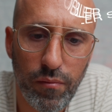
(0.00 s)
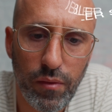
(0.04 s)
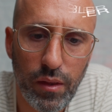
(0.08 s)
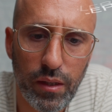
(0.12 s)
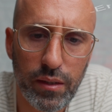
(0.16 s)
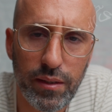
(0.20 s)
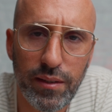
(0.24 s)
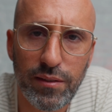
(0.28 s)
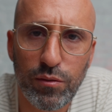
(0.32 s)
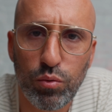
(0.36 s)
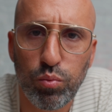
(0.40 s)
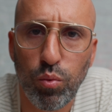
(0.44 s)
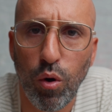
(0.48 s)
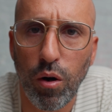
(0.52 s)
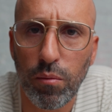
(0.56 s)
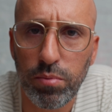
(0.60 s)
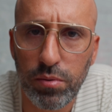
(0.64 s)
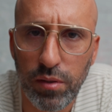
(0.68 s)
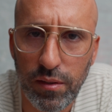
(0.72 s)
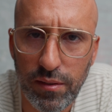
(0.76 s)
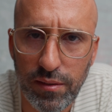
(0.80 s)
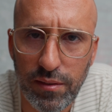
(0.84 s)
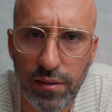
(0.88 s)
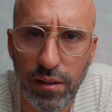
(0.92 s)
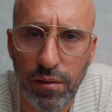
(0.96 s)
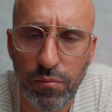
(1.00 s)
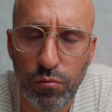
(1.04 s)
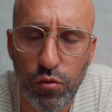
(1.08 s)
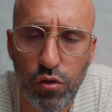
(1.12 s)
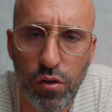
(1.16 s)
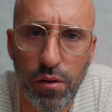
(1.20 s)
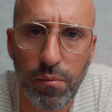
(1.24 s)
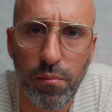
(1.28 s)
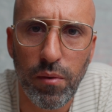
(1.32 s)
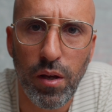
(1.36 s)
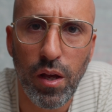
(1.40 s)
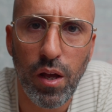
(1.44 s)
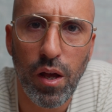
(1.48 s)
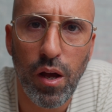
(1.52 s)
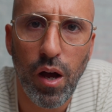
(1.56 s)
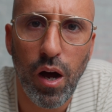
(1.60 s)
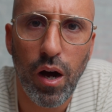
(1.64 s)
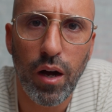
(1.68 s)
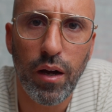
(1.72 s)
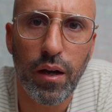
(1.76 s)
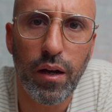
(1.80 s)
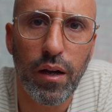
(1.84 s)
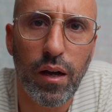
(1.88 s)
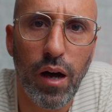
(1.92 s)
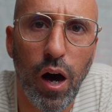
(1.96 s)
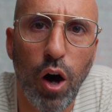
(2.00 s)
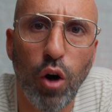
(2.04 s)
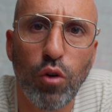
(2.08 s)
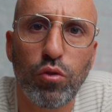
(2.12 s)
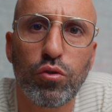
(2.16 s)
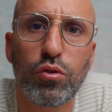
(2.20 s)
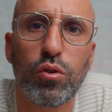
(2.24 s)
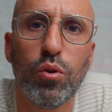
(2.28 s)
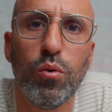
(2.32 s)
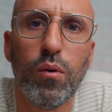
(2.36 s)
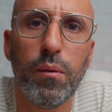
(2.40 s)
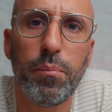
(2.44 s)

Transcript: This Boerboel syndrome also